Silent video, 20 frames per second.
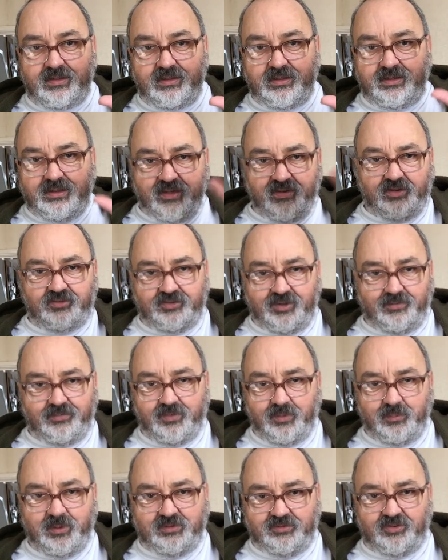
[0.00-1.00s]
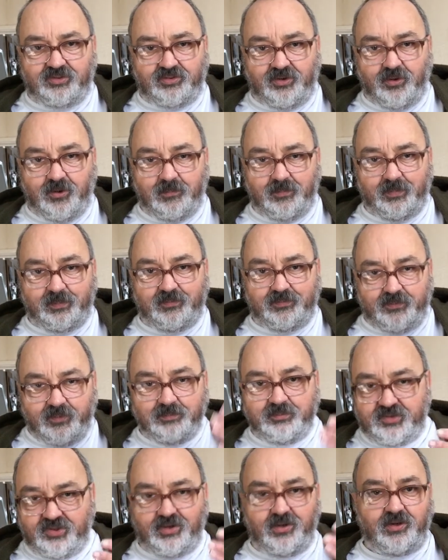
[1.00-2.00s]
you know that stuff that we just got
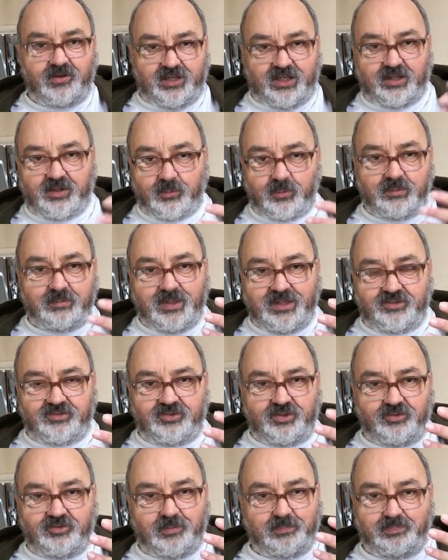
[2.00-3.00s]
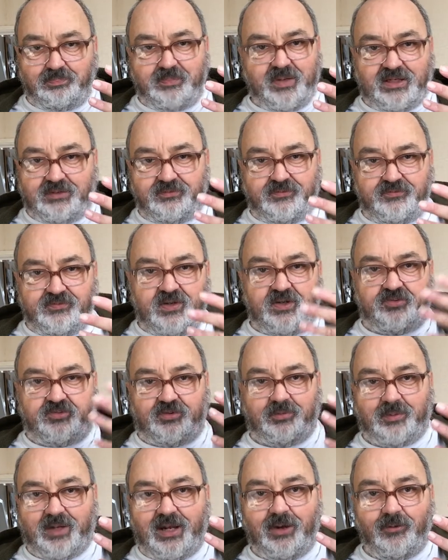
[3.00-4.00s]
from Turkey that we made such a big
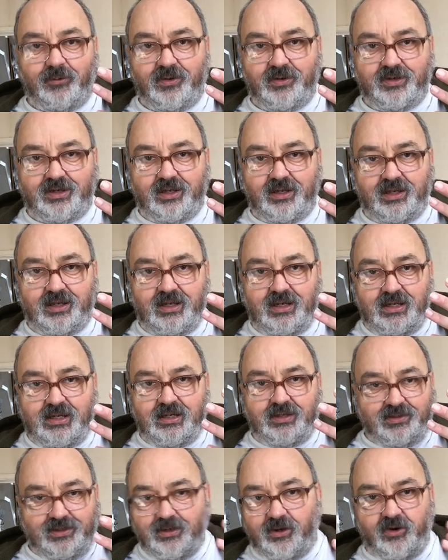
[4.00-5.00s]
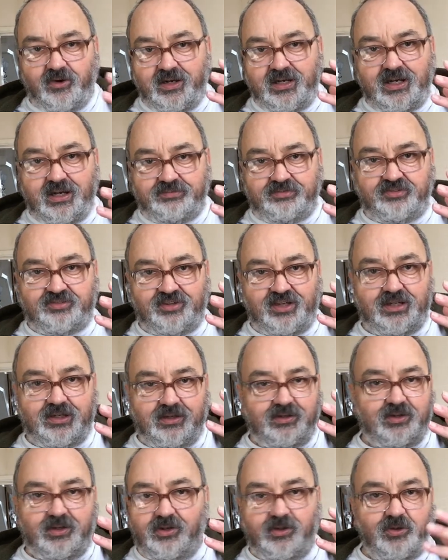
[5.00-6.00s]
fuss about, yeah? The RAF
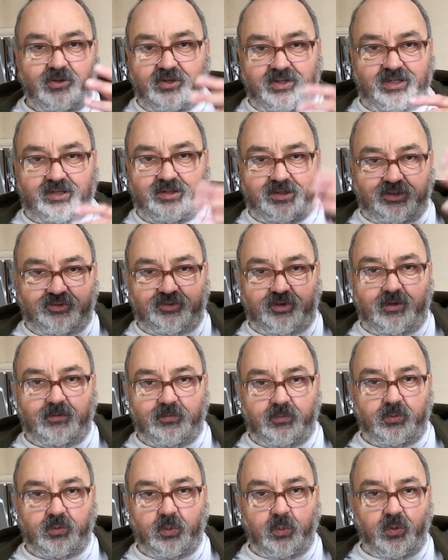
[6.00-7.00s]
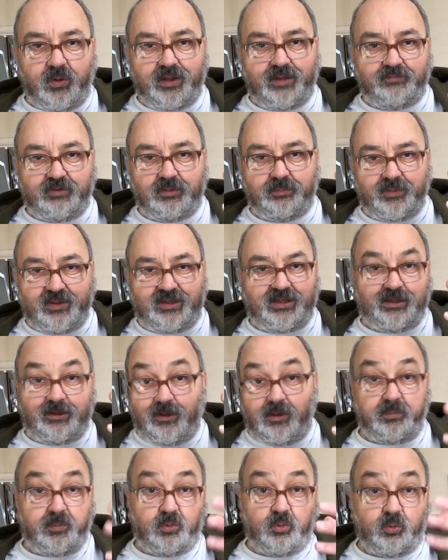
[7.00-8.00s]
sent the Hercules over or whatever to pick it
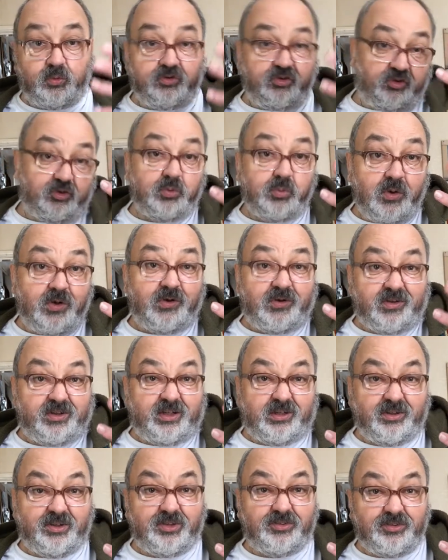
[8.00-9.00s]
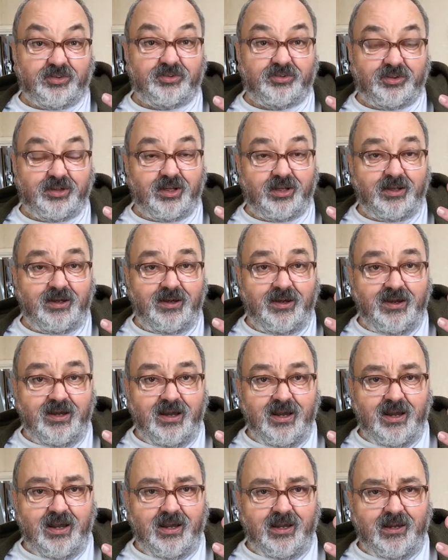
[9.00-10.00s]
up, or two Herculeses, yeah?
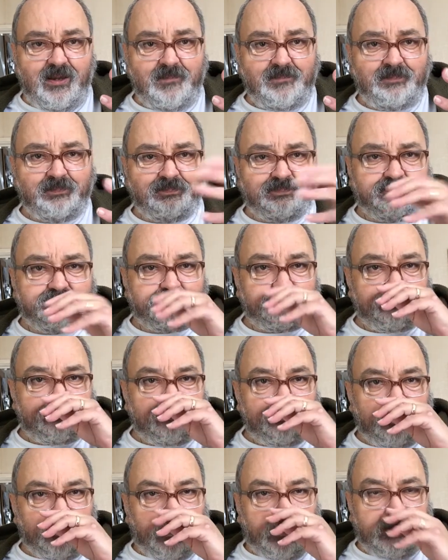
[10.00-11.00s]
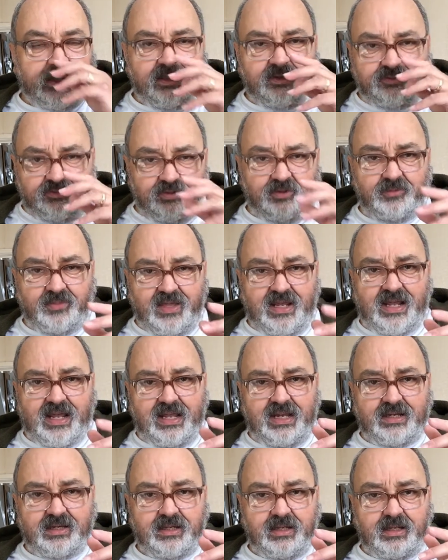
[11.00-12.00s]
Um, so
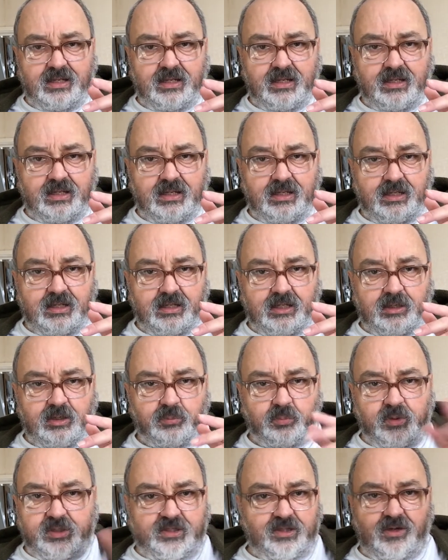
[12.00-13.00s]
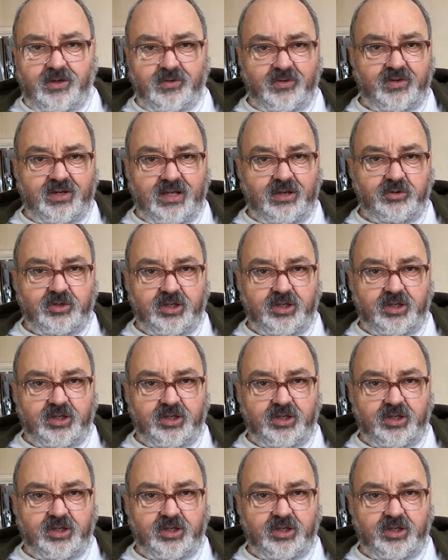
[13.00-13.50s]
that we can't now